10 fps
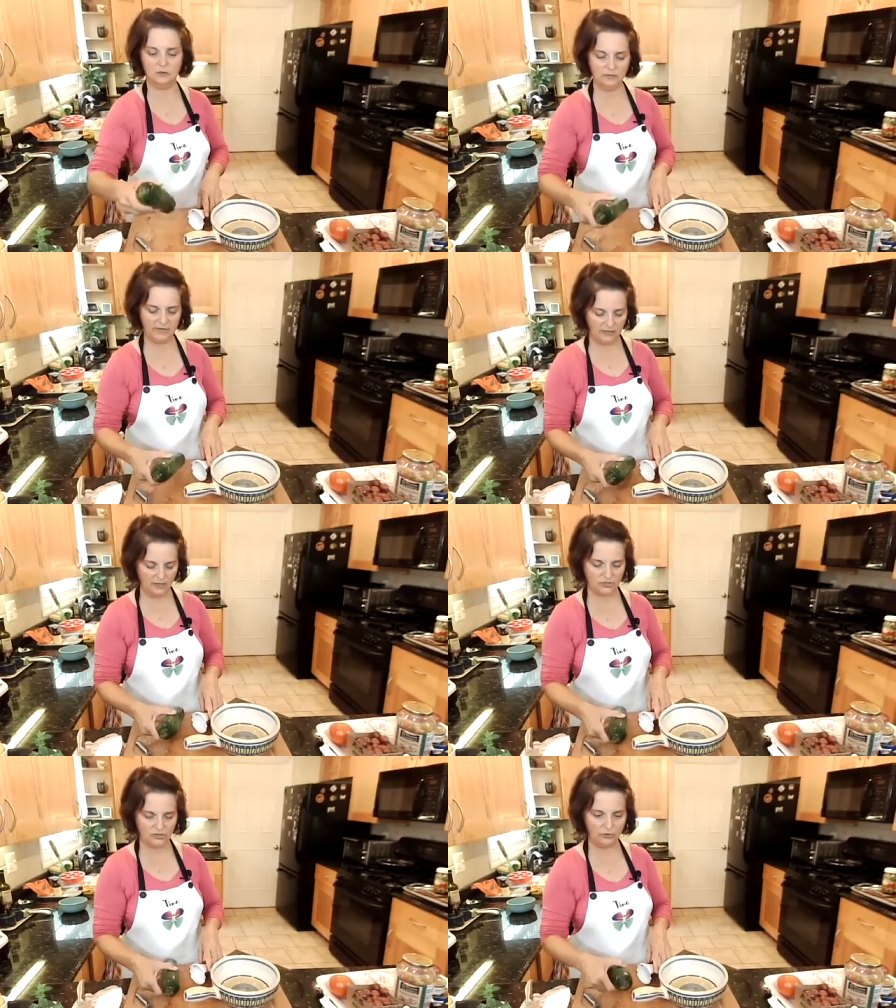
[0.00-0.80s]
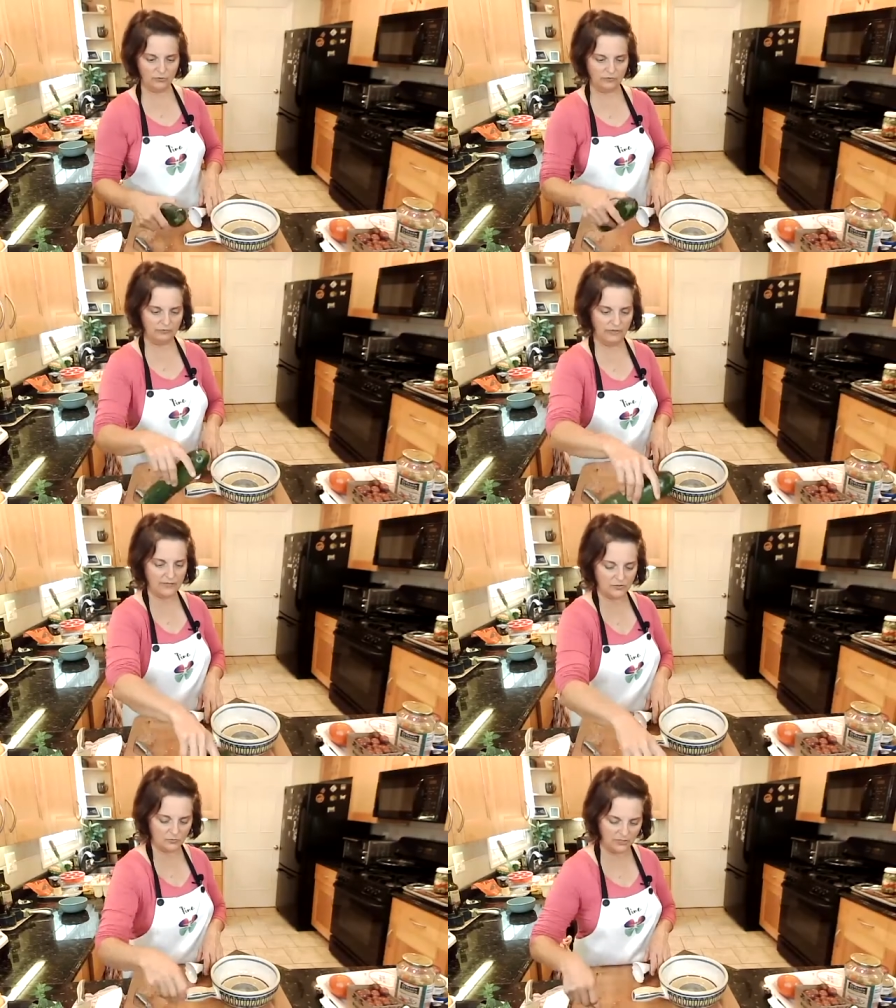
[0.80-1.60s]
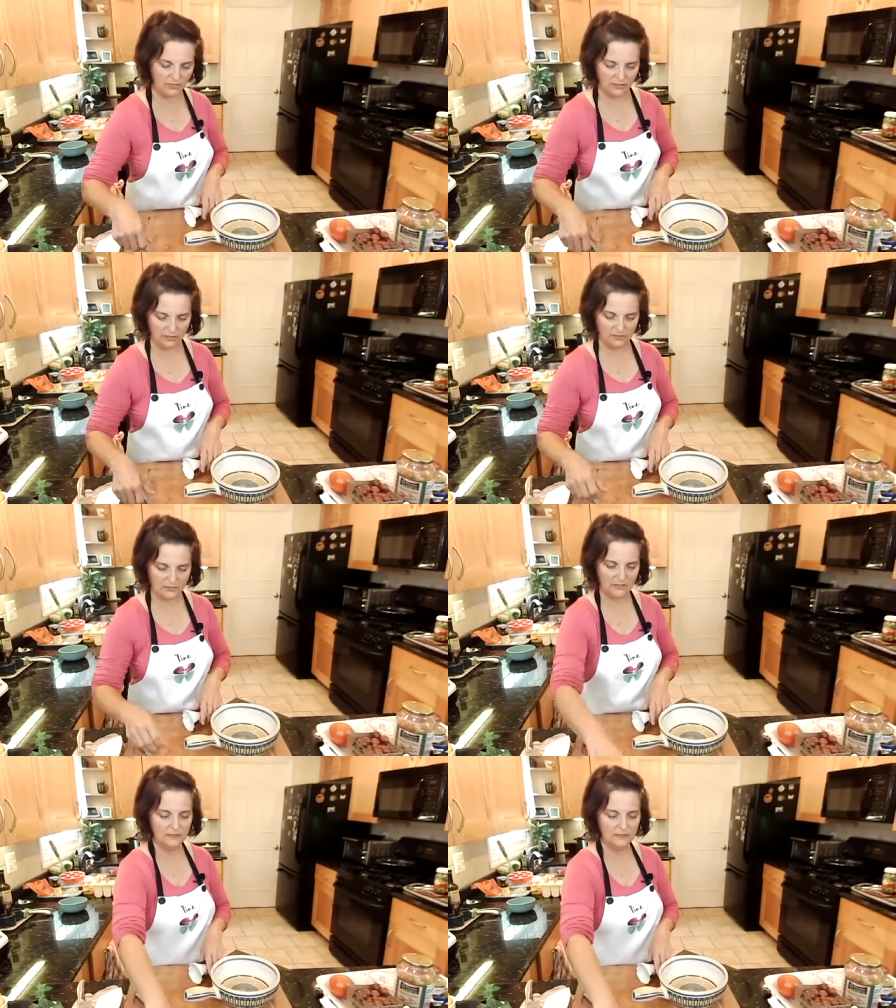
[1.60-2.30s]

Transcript: Oh my gosh, they're both fat zucchinis.